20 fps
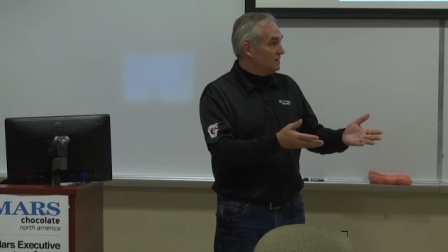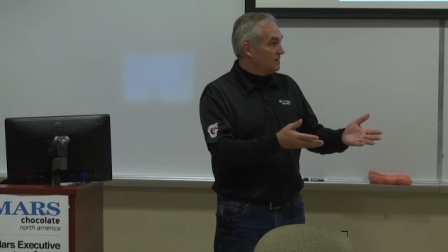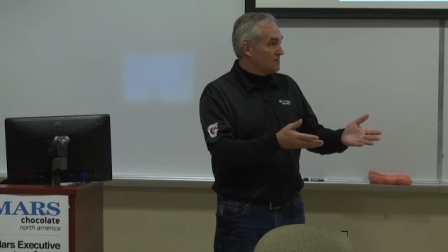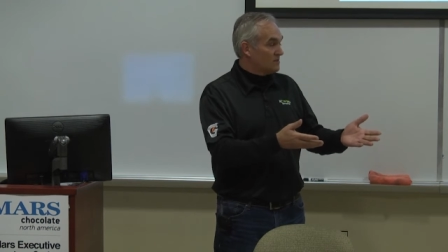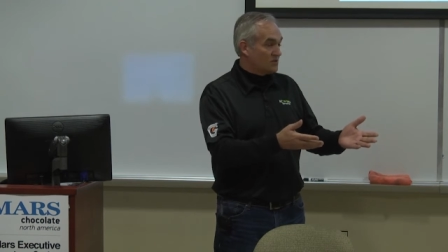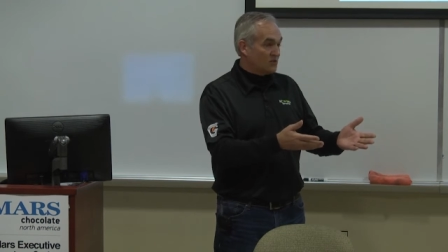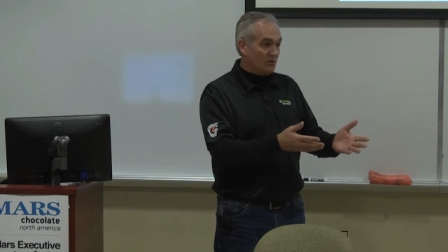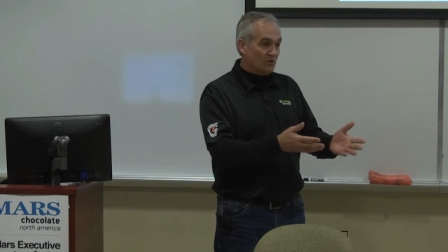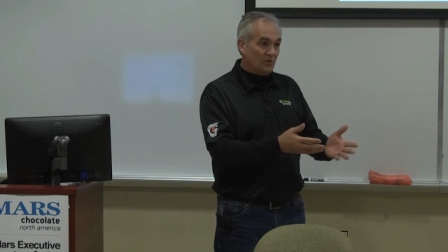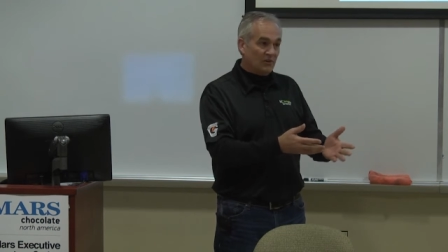
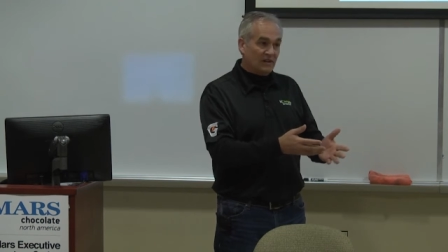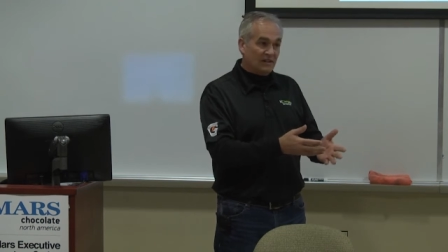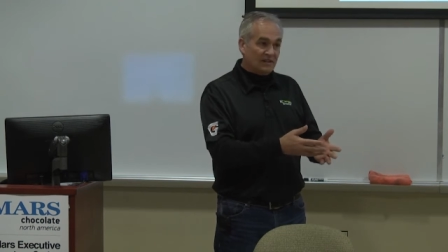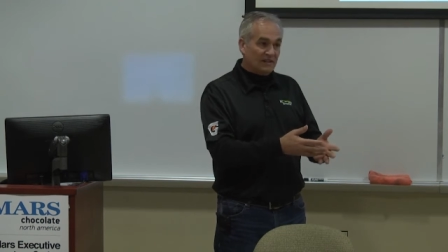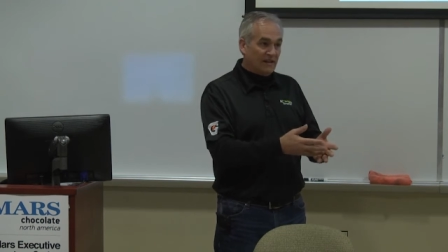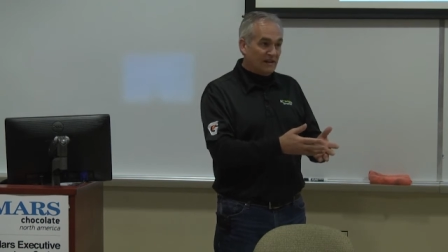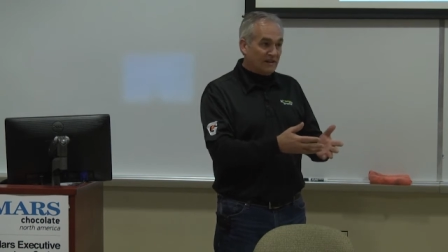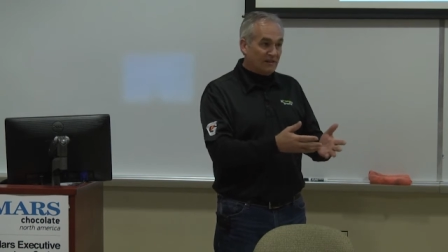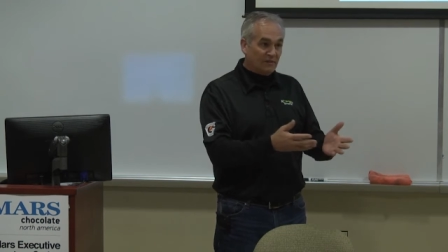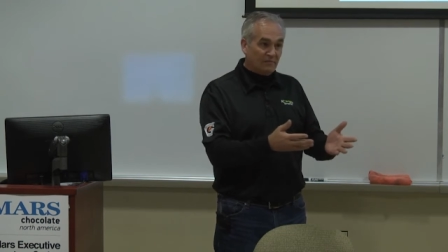So at
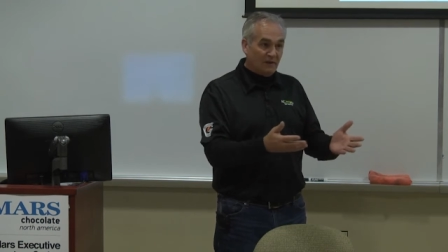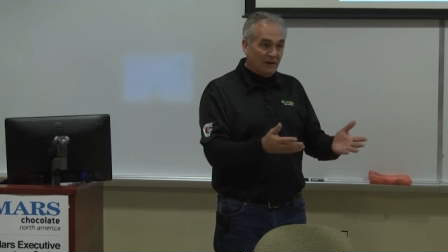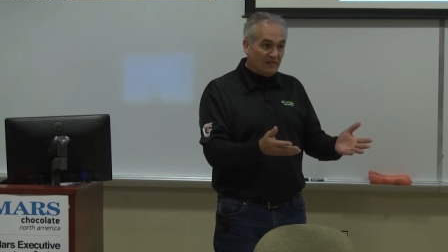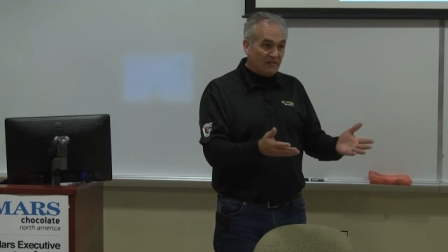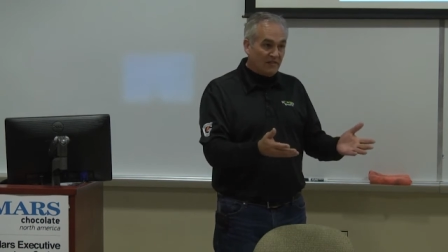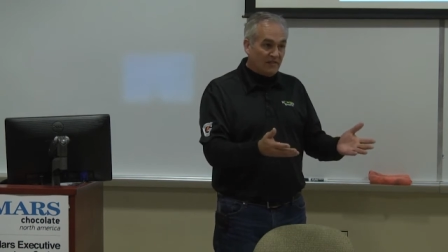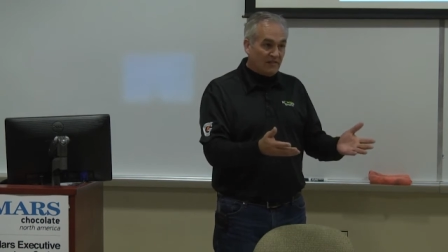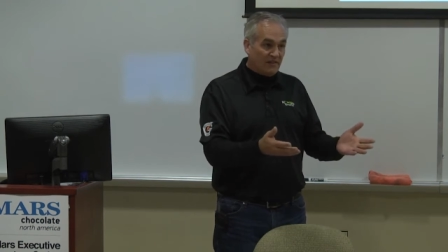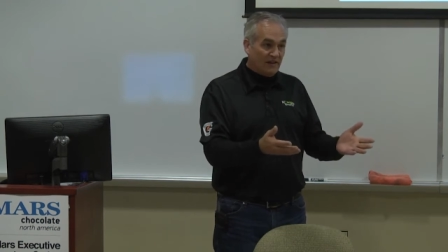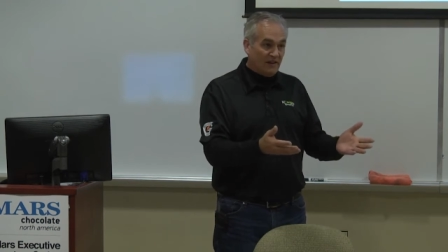the end of the
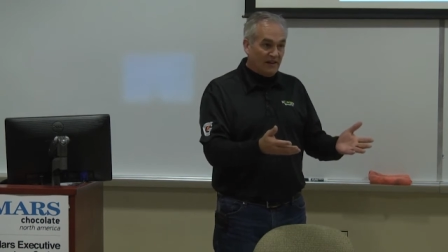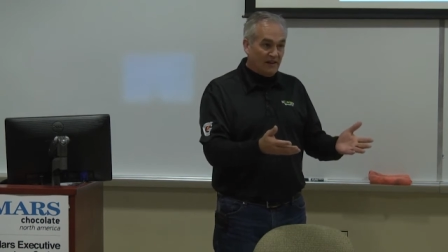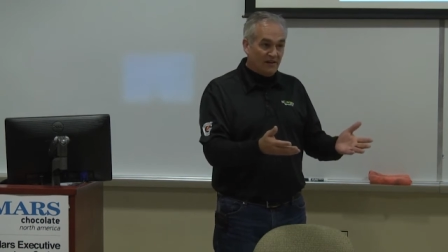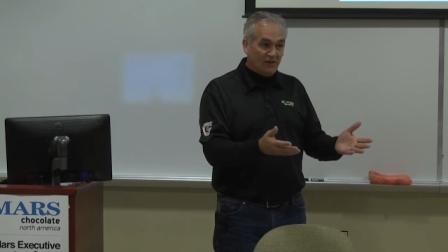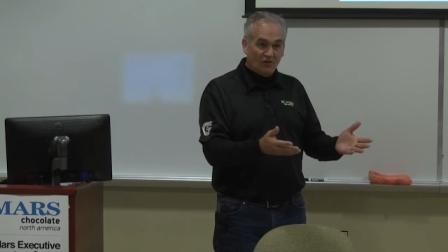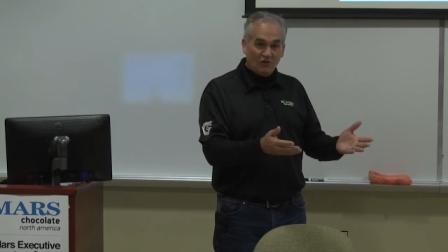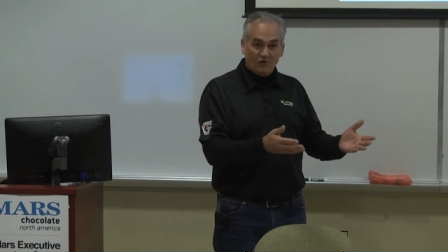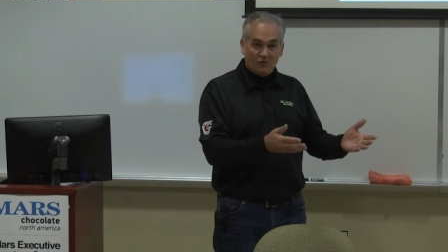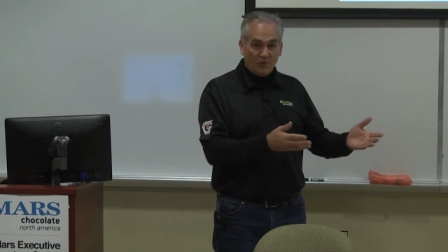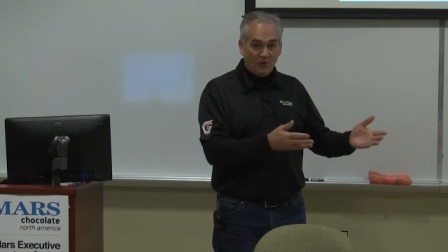month, I
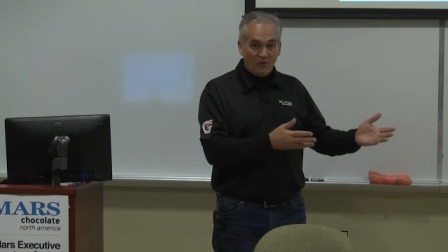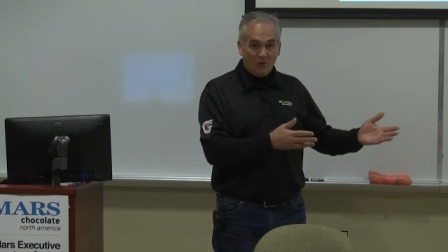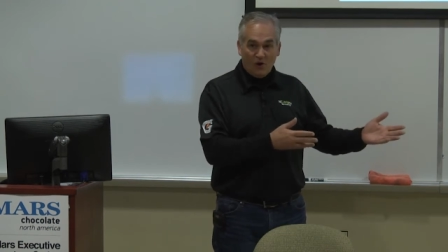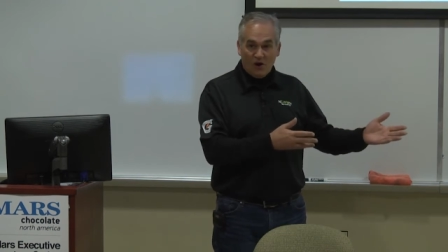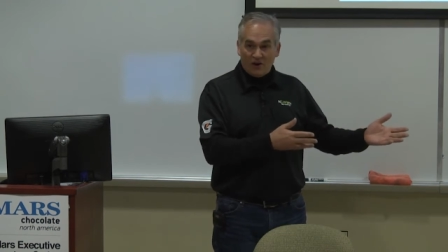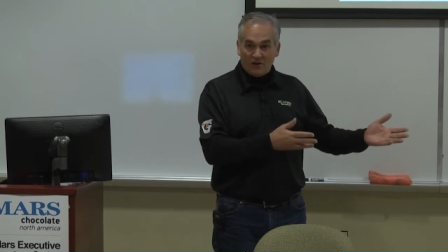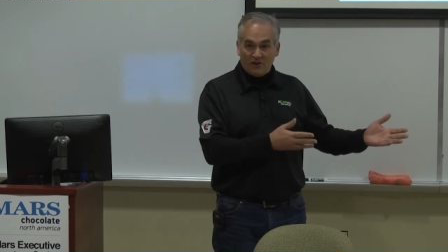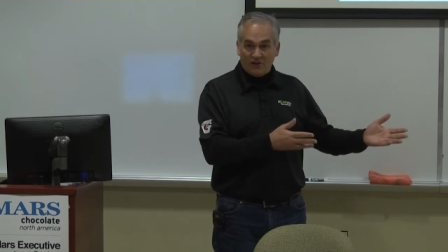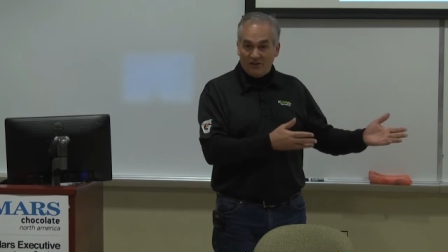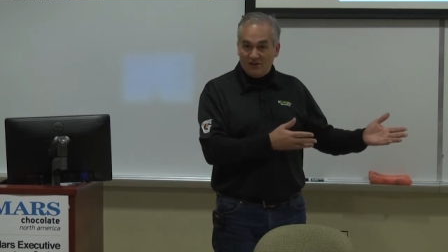know if we
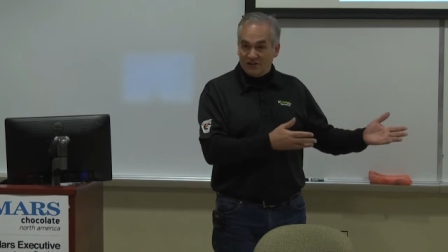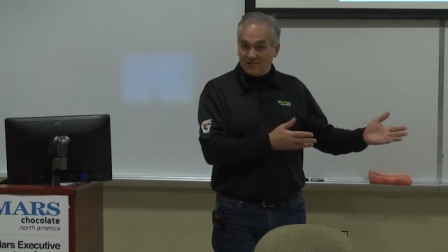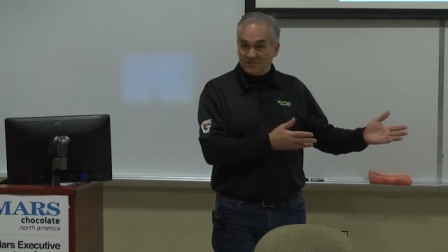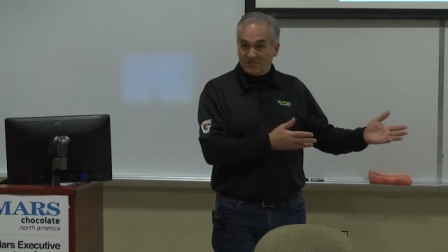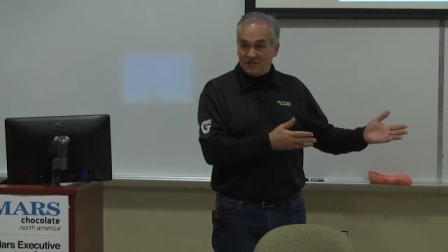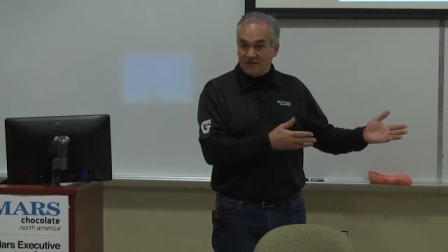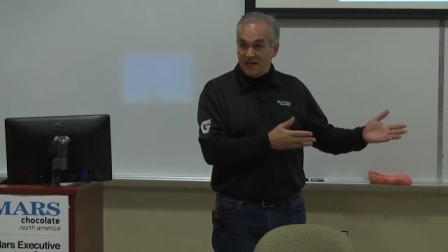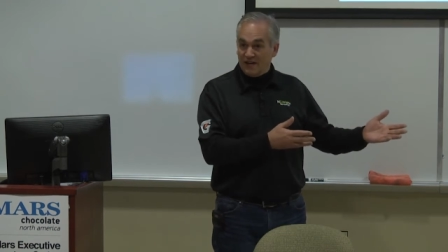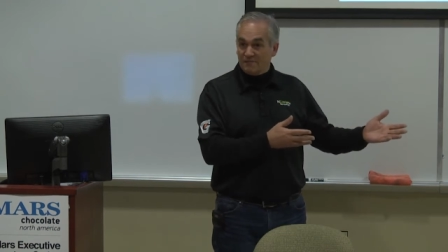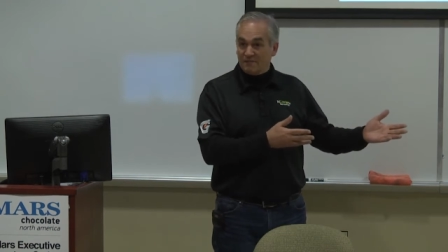won or lost
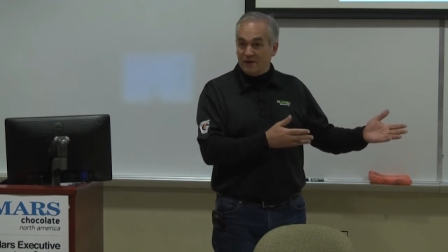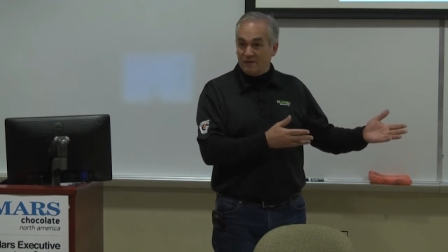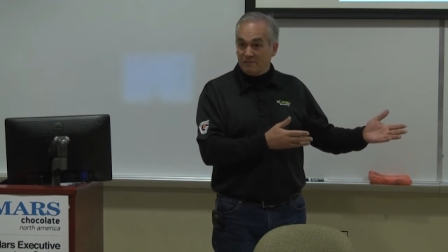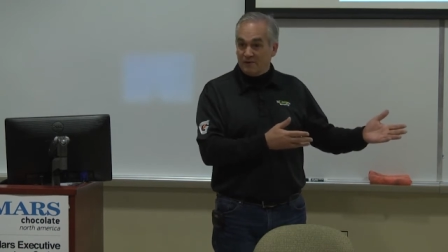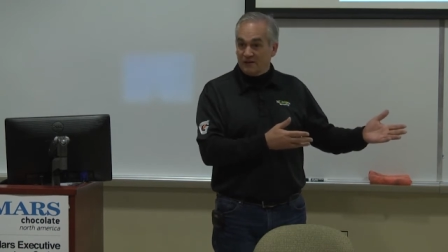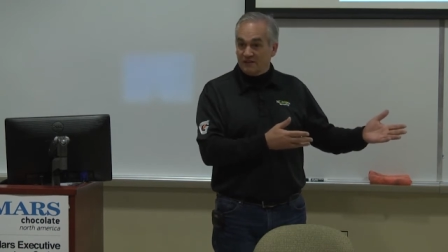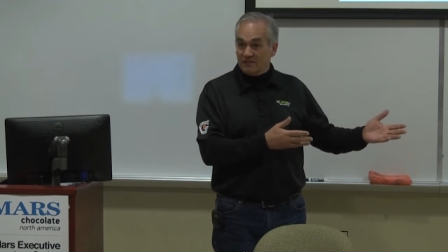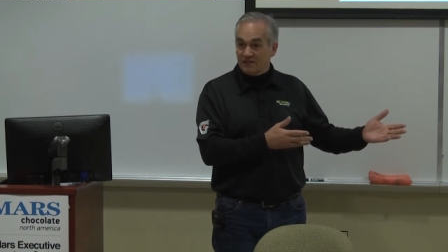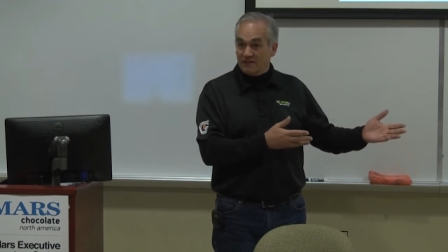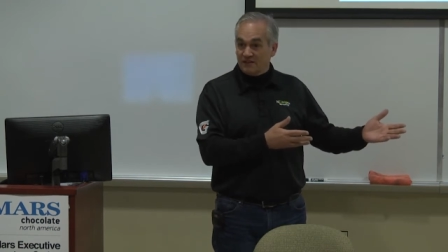the game that
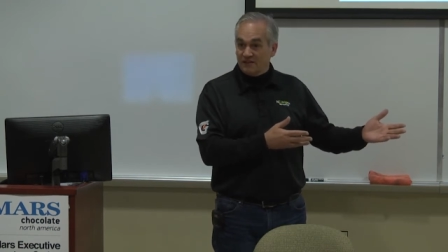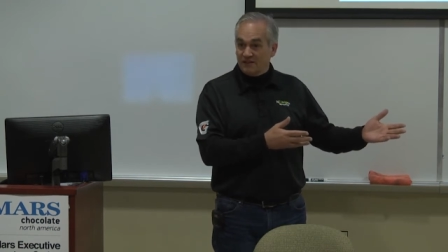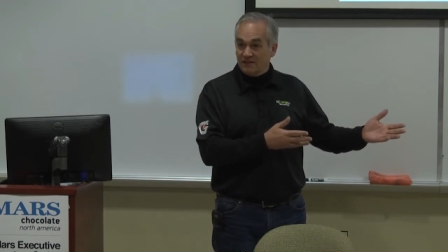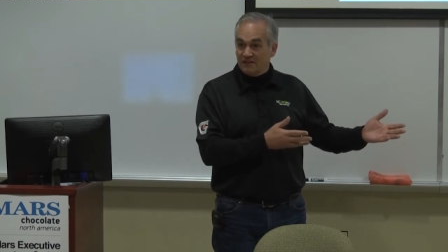month.